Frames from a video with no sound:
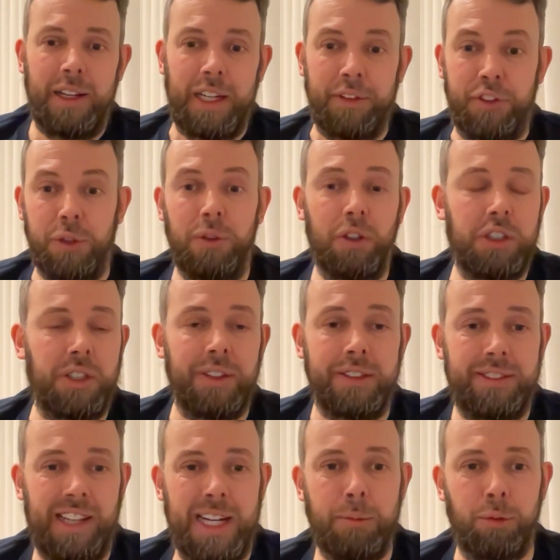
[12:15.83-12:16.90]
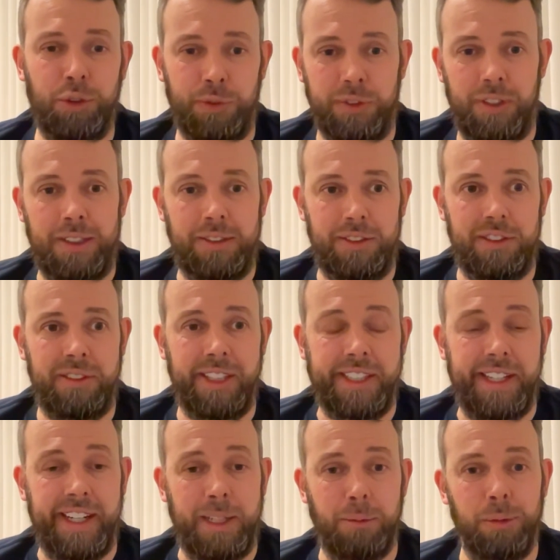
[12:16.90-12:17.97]
if you look at the tables for ninety degree
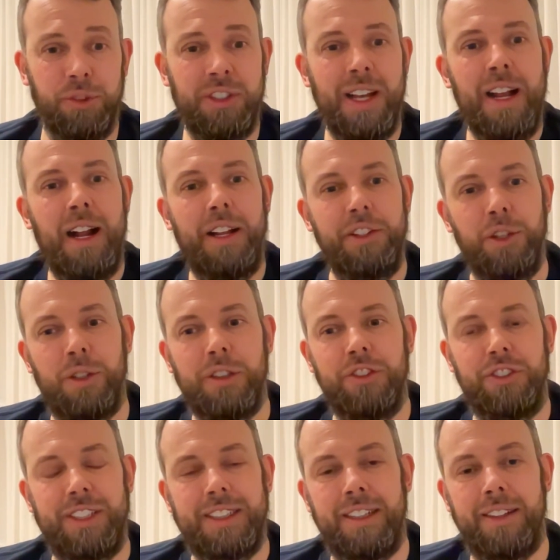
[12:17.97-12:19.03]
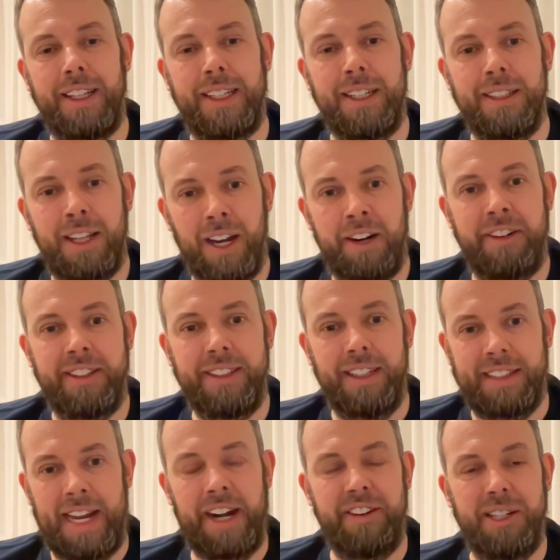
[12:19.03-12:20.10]
cables, you can see that they can car
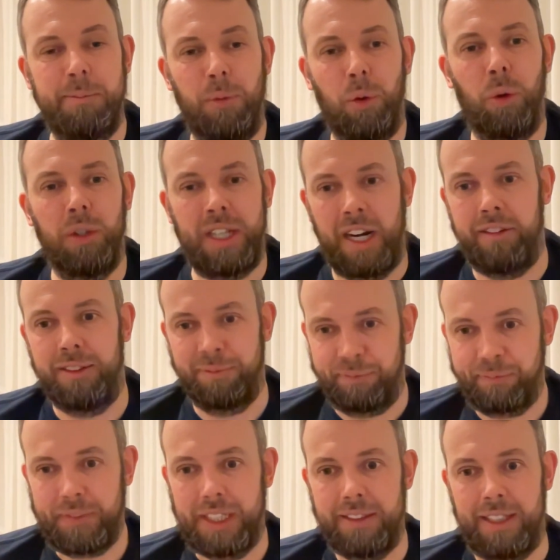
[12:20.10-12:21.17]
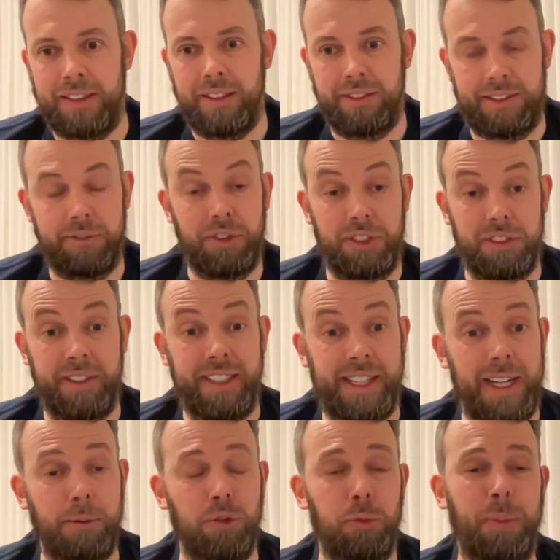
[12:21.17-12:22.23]
carry more current than the seventy degree
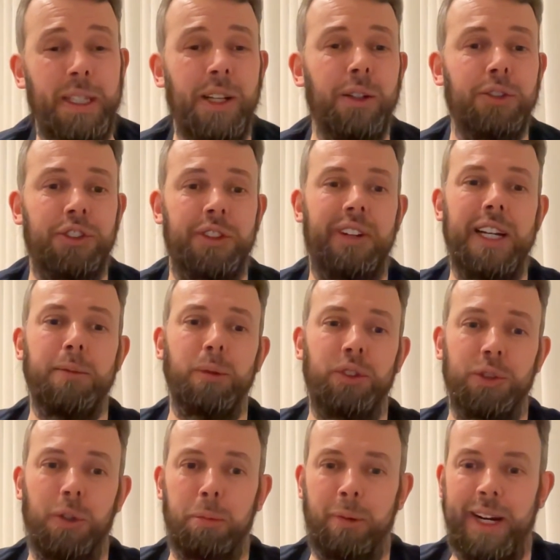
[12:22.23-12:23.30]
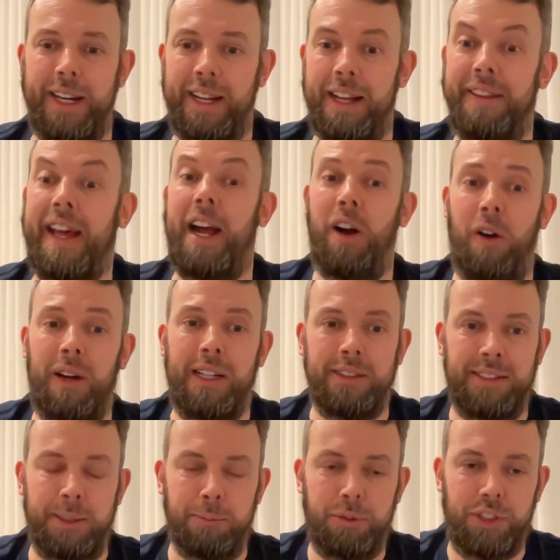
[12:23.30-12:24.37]
cables because they're able to operate at that higher
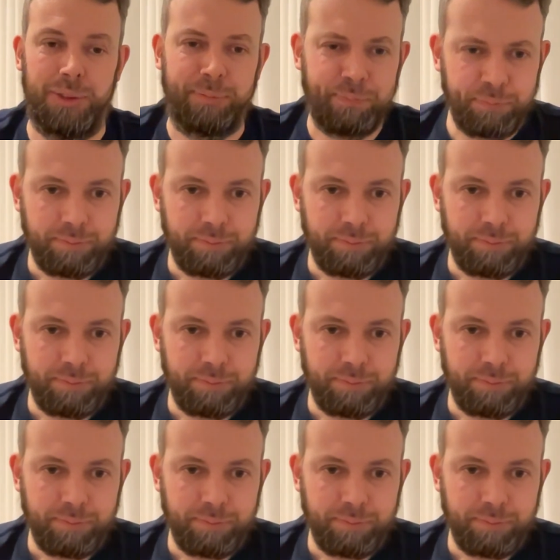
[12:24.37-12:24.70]
temperature.